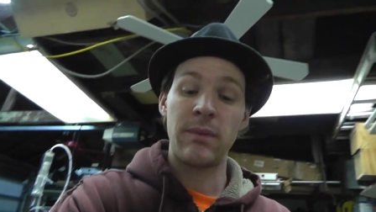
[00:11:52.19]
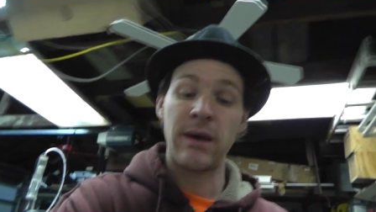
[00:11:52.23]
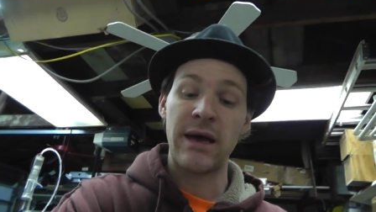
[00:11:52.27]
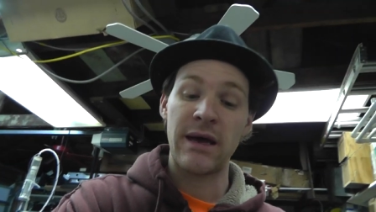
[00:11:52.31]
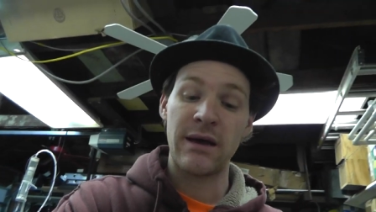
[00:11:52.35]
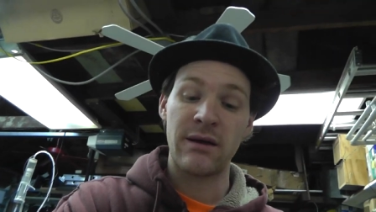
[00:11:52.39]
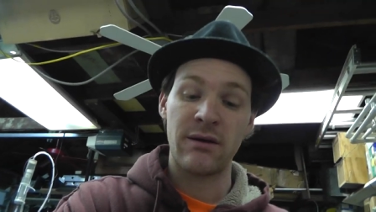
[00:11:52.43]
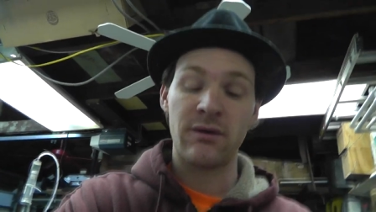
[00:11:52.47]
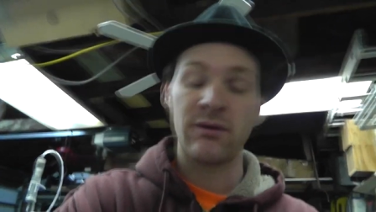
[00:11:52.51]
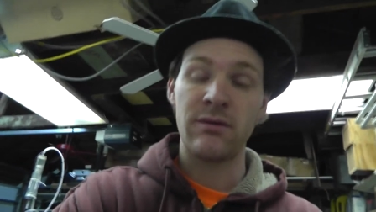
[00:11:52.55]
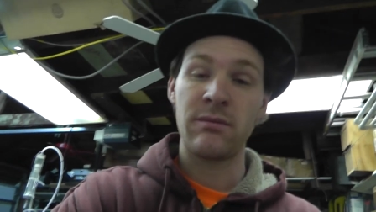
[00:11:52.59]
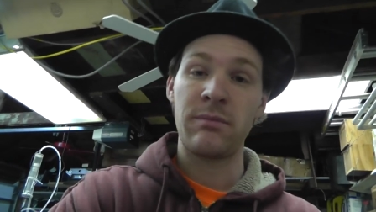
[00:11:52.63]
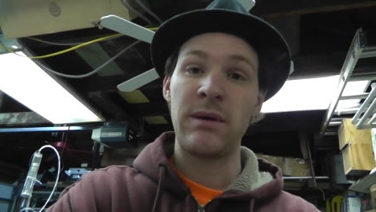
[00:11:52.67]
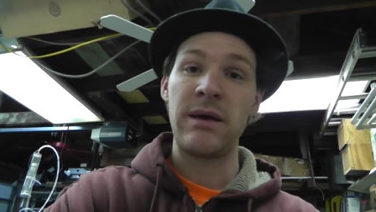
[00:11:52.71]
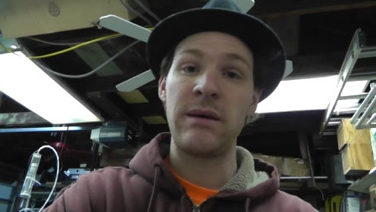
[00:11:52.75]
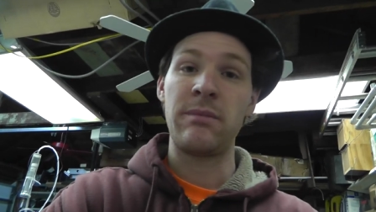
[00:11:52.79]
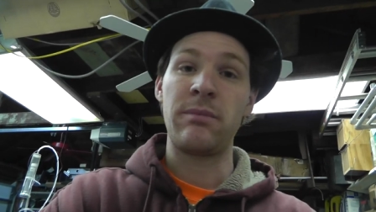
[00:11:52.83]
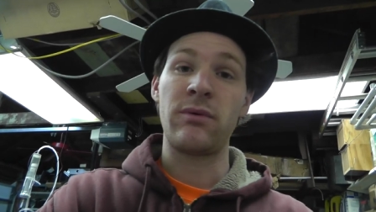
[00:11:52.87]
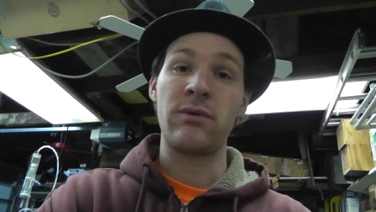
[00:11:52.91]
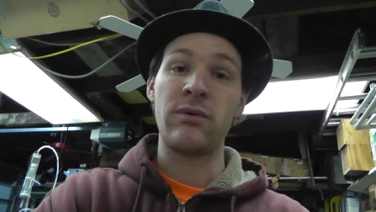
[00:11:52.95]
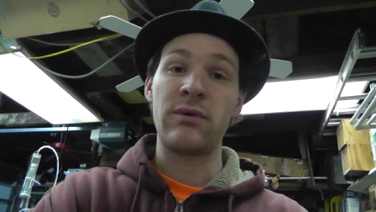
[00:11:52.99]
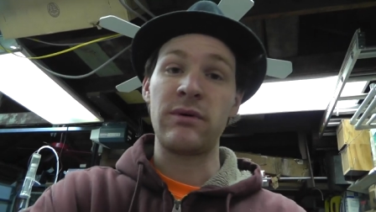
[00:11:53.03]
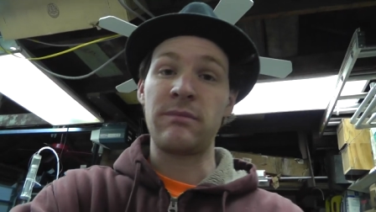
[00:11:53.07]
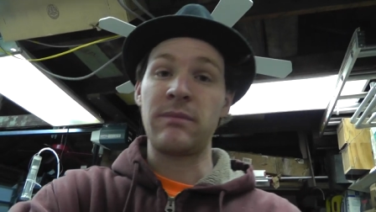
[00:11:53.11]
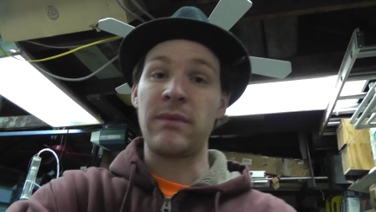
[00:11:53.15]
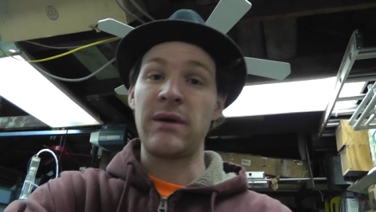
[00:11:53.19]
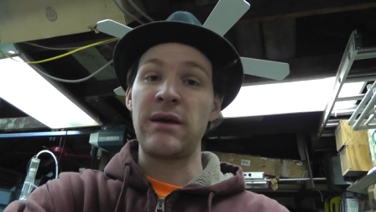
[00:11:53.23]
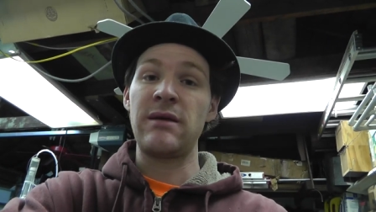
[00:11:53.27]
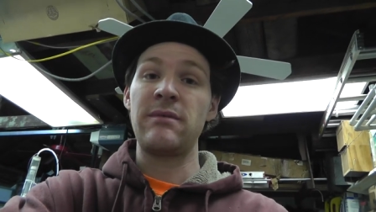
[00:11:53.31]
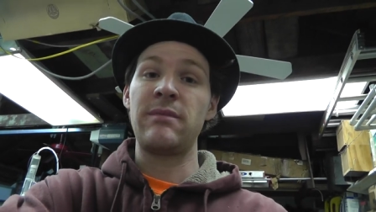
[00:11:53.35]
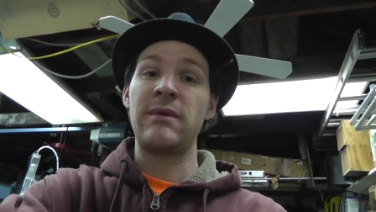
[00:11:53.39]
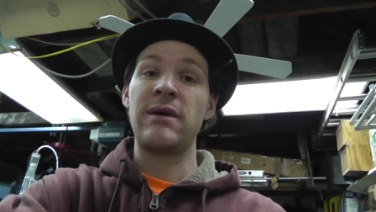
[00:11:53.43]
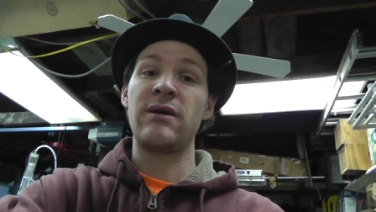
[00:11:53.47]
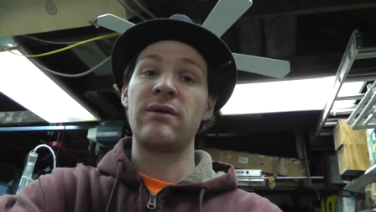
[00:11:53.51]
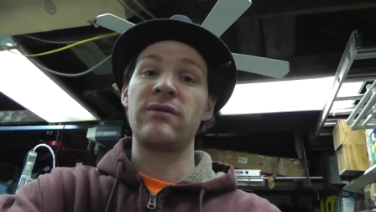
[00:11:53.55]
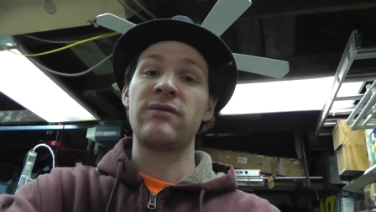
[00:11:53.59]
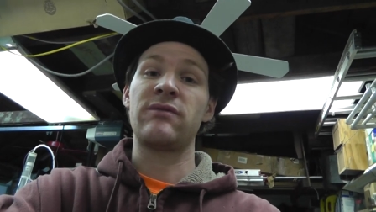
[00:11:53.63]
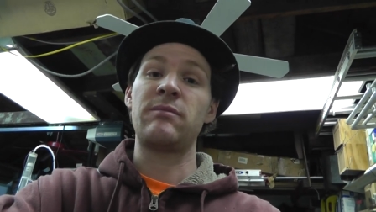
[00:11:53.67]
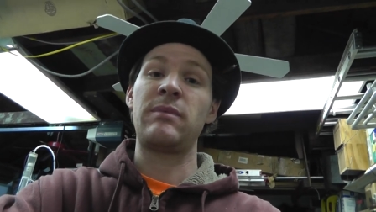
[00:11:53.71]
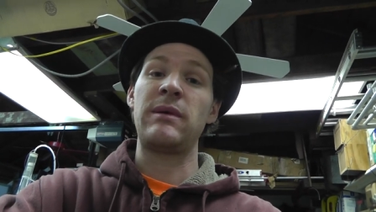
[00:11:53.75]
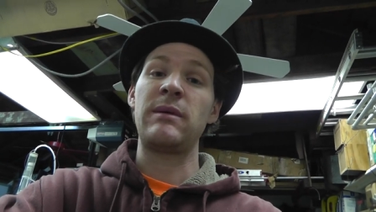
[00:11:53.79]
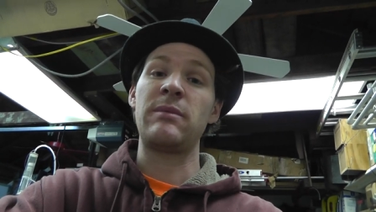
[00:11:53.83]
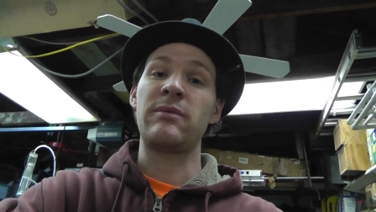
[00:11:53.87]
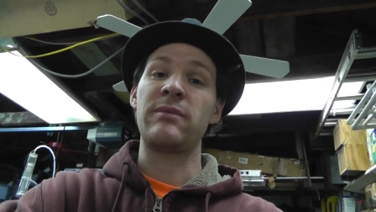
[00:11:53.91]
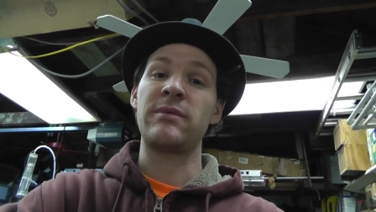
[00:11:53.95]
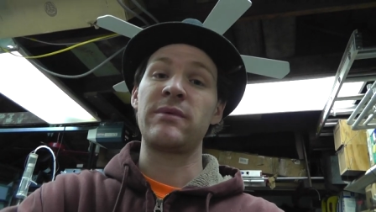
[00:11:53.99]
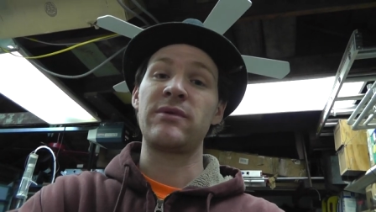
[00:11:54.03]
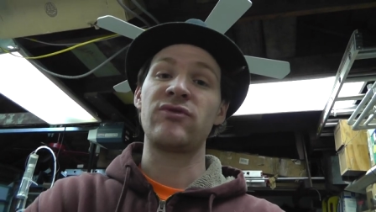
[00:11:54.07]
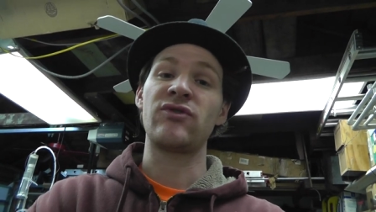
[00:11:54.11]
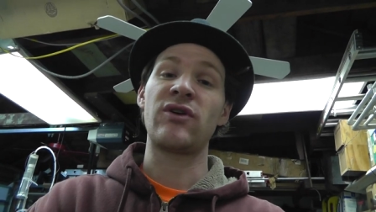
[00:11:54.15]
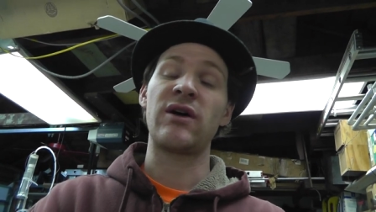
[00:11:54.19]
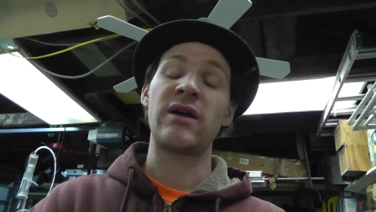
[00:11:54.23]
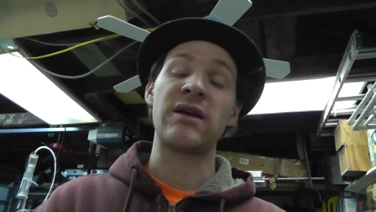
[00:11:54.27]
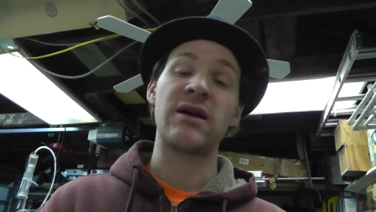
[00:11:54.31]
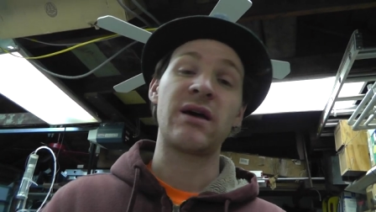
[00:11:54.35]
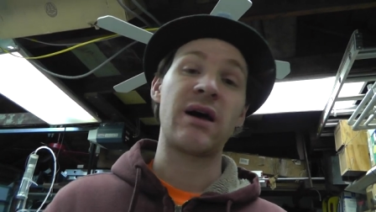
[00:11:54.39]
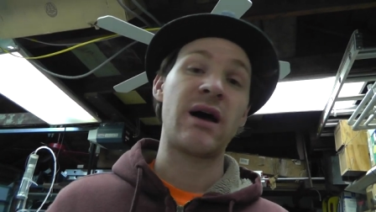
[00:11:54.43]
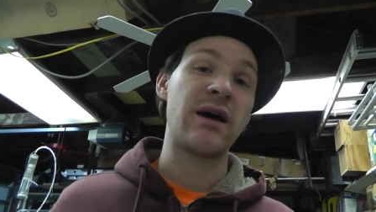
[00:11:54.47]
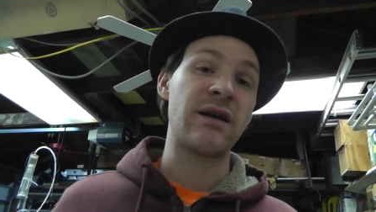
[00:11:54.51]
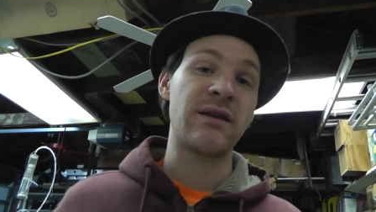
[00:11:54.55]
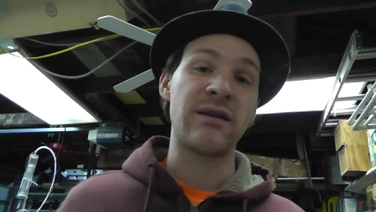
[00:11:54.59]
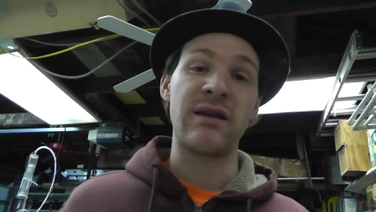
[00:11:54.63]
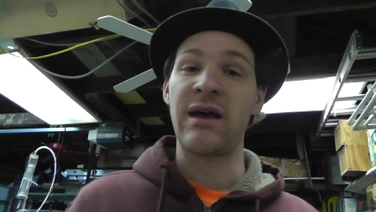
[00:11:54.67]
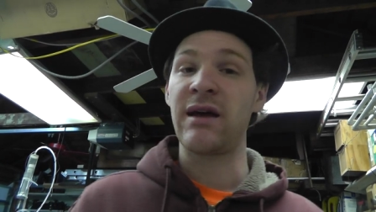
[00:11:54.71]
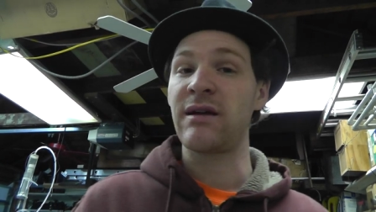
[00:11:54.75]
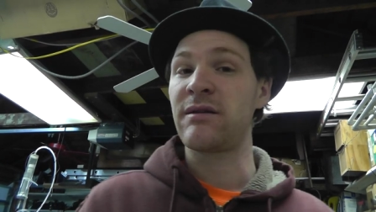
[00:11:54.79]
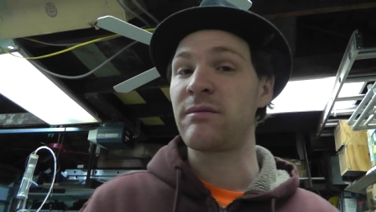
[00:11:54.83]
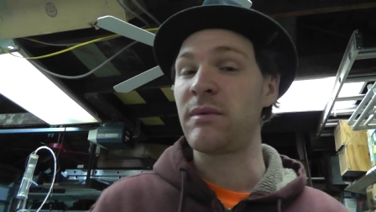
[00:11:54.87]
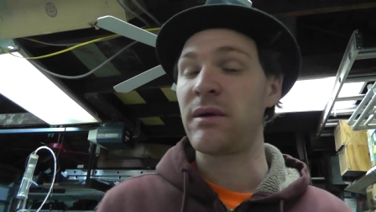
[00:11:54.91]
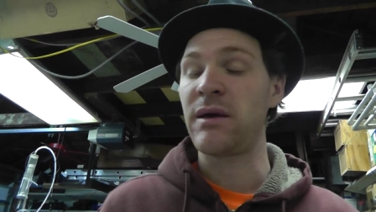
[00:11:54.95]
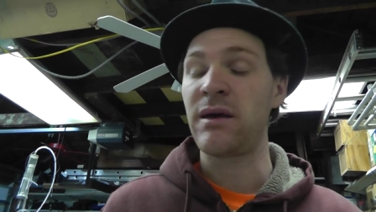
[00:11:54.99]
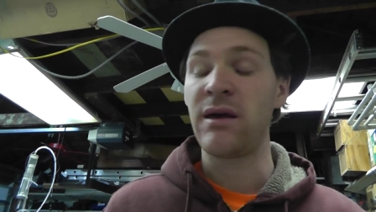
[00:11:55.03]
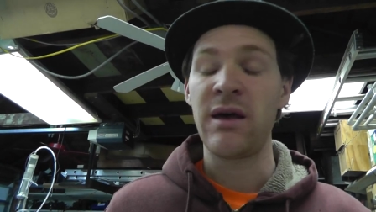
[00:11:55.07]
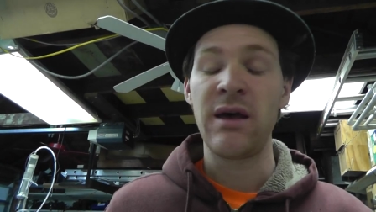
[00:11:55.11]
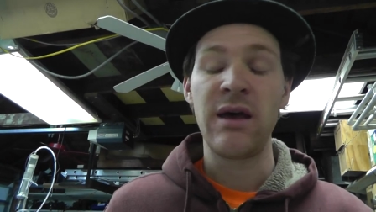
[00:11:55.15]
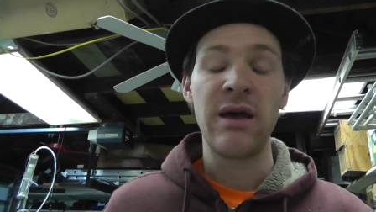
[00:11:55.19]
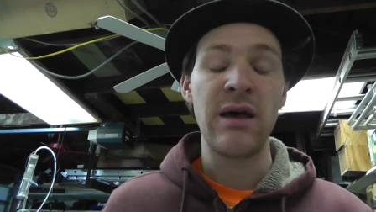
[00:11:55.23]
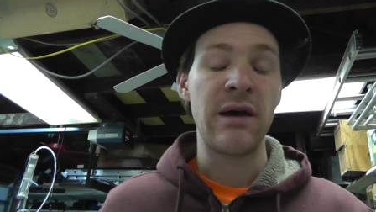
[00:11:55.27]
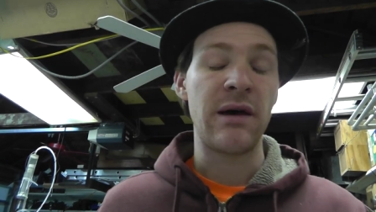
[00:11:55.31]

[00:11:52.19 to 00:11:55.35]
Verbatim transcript: back on people with my emails and people have been trying to contact me.